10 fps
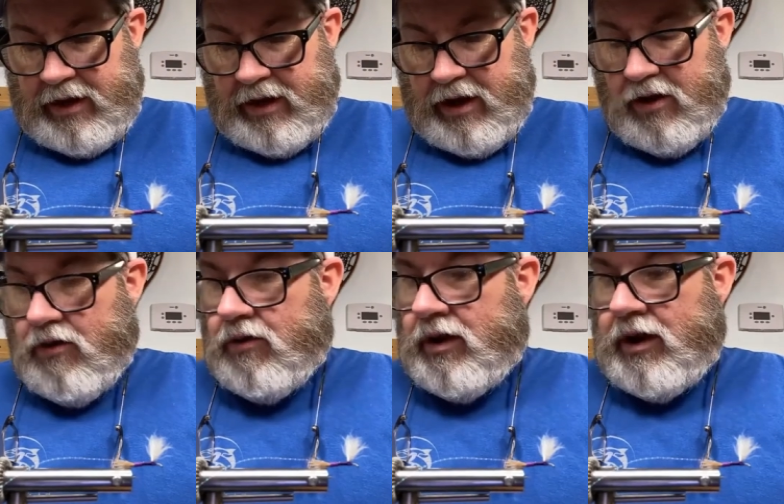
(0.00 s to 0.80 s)
You
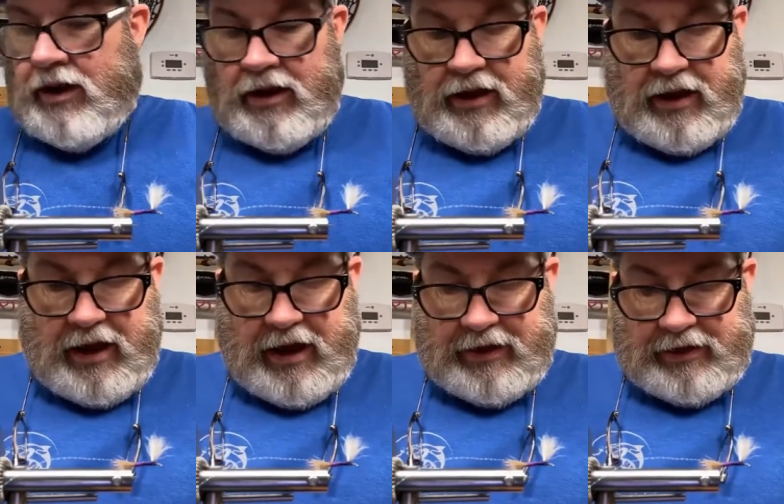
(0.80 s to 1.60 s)
know,
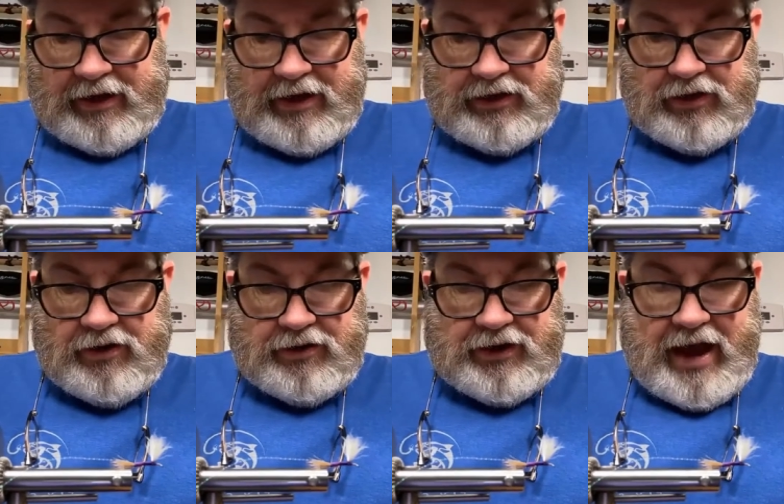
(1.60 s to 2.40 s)
It's
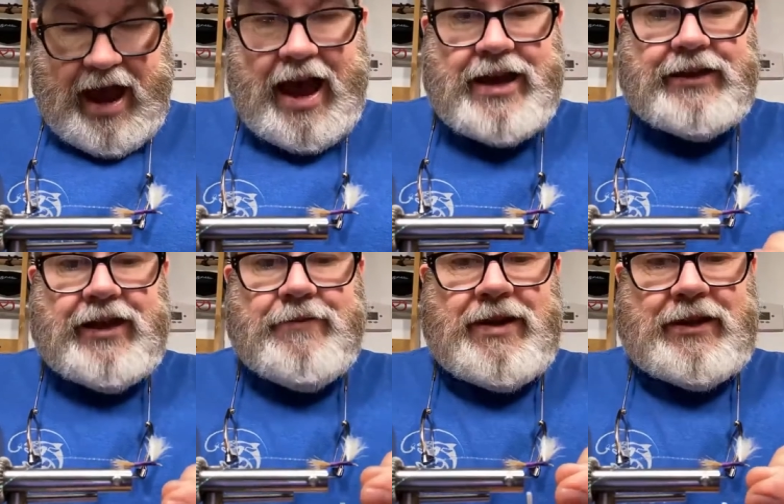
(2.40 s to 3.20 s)
easier to add
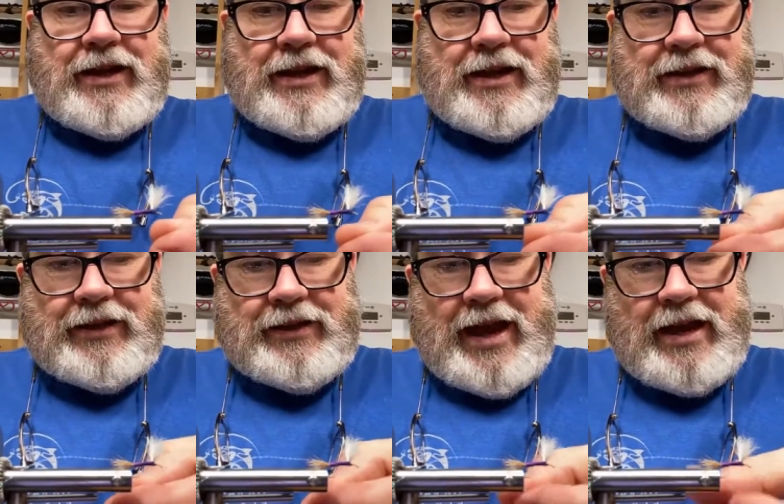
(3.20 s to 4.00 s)
dubbing than it is
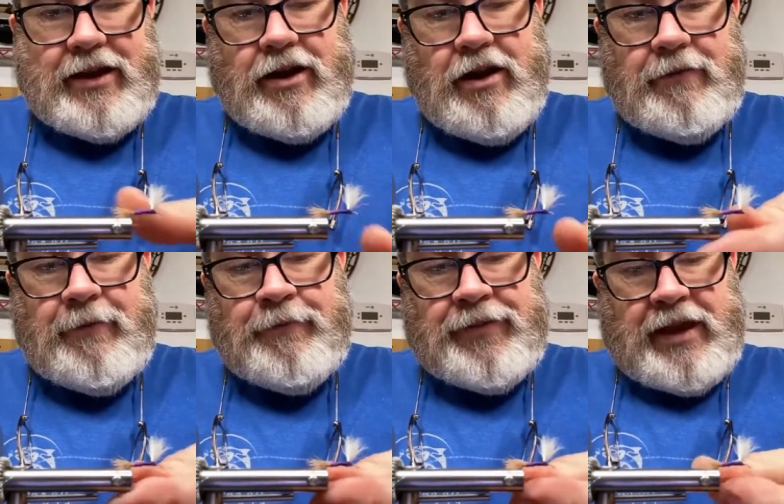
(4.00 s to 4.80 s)
to take it off.
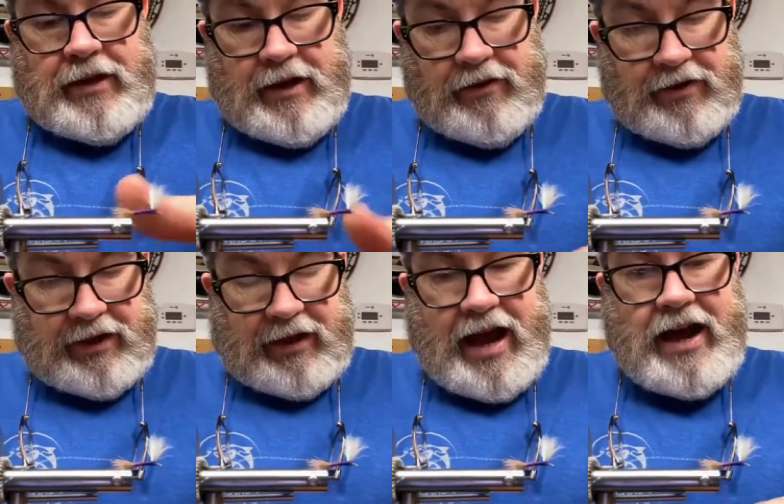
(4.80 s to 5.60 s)
Now there's
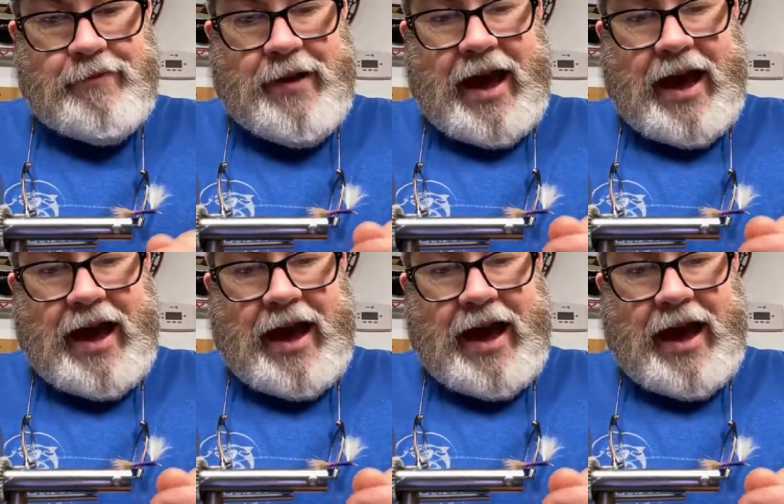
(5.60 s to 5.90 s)
a lot of